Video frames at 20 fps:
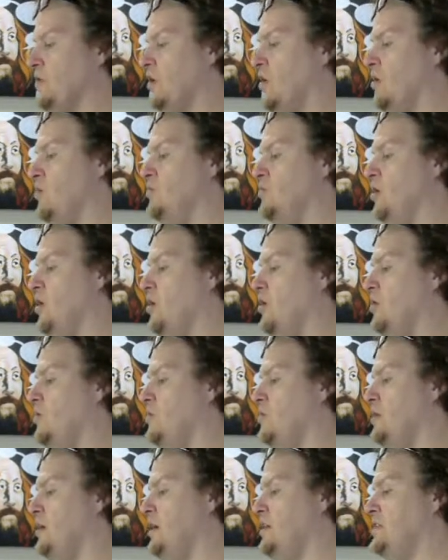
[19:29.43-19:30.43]
Oh
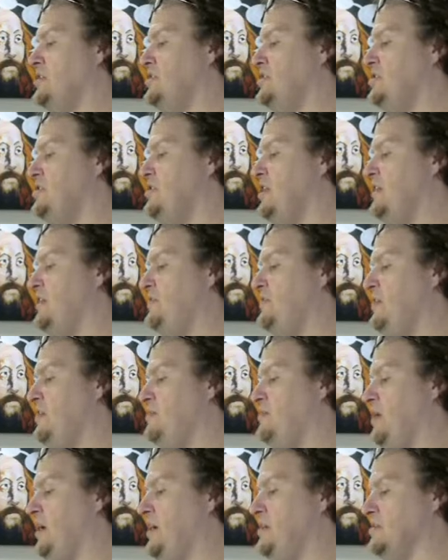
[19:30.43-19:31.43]
no, it's Jeffy
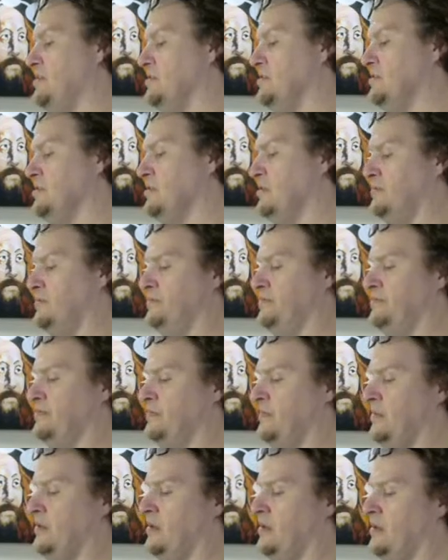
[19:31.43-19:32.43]
Bezos.
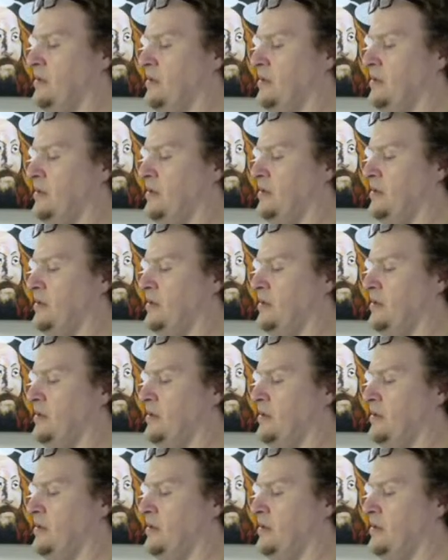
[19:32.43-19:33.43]

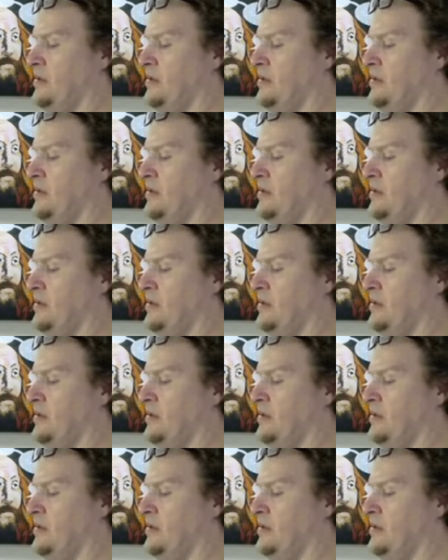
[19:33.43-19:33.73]
And